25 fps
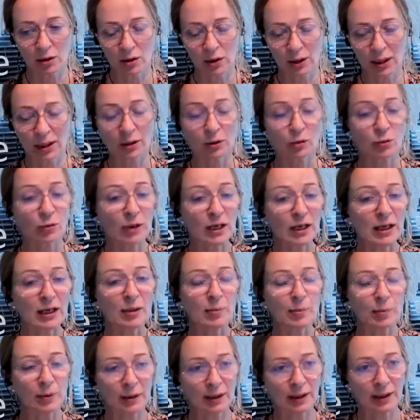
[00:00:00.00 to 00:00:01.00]
agreed
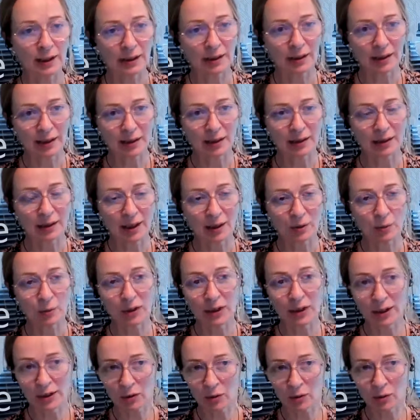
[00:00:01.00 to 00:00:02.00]
upon, I think then we
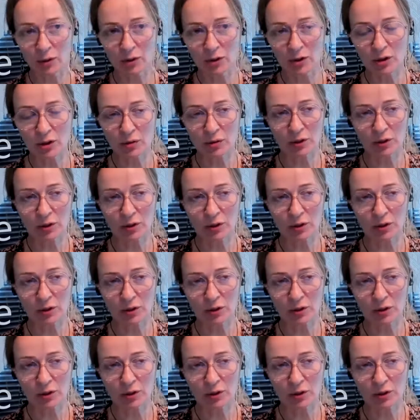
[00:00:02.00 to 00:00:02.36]
can also,